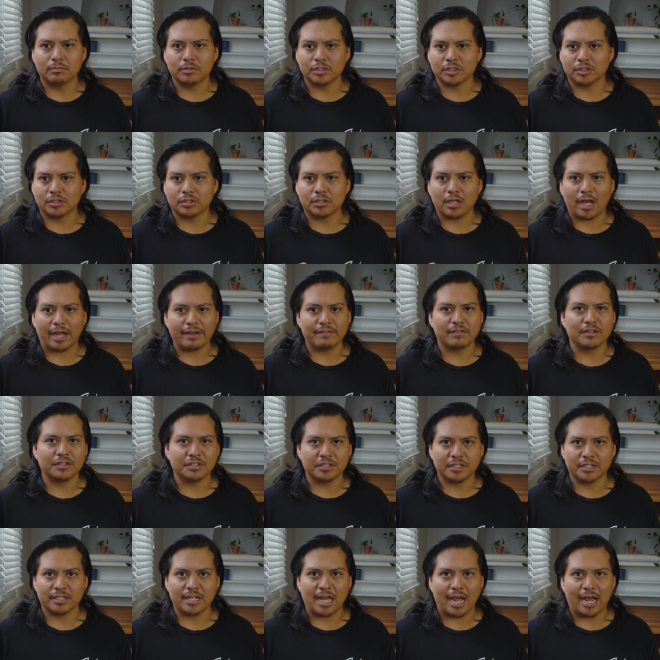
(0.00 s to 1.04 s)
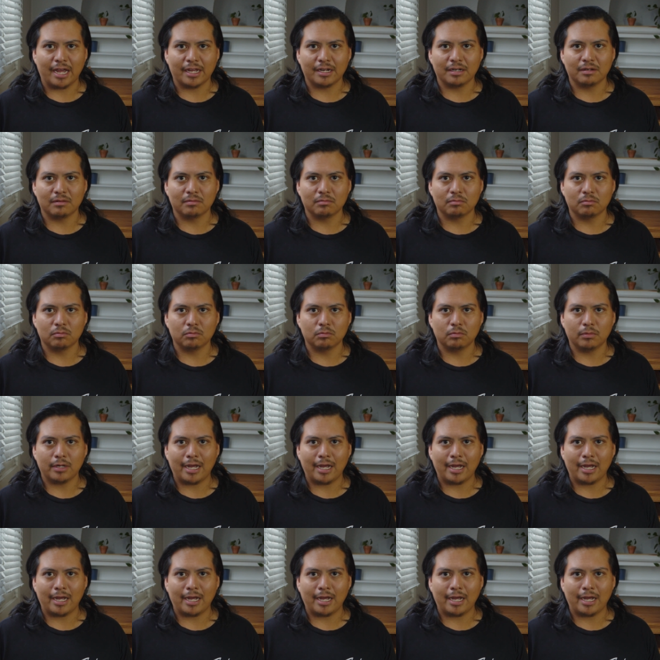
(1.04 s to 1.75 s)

just dive into that and